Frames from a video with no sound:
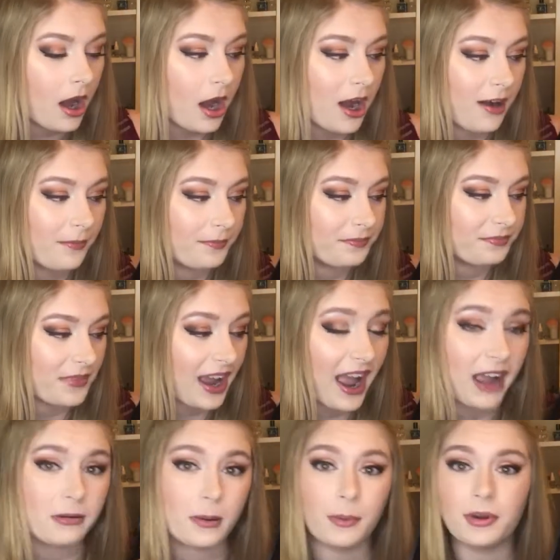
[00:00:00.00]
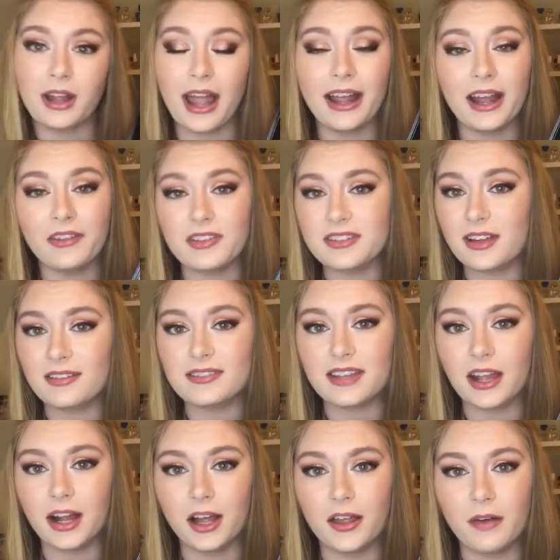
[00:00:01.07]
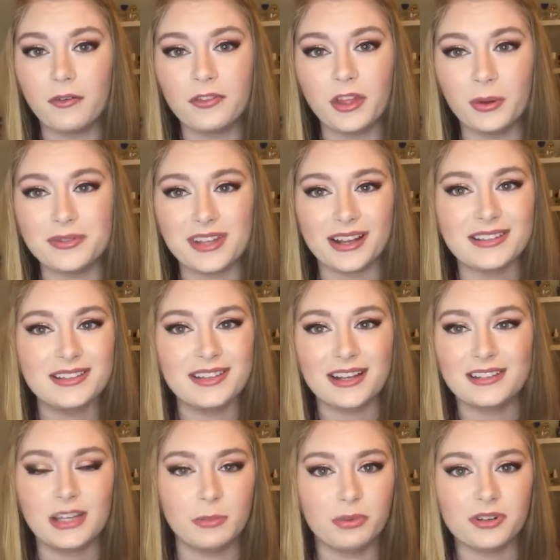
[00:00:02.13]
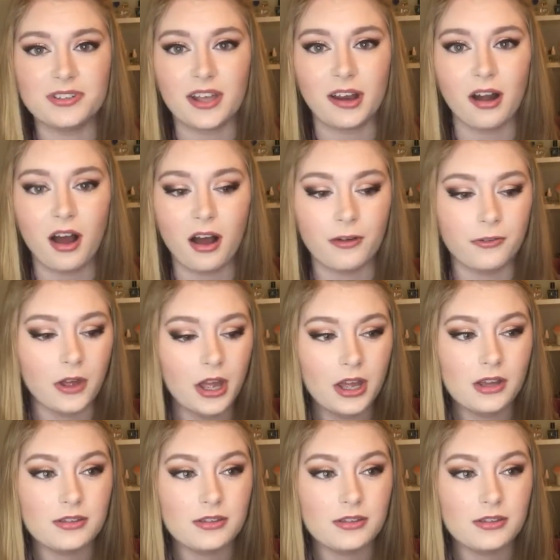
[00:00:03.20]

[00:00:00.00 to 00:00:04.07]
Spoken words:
I remember I got this on sale, everything was like 60% off.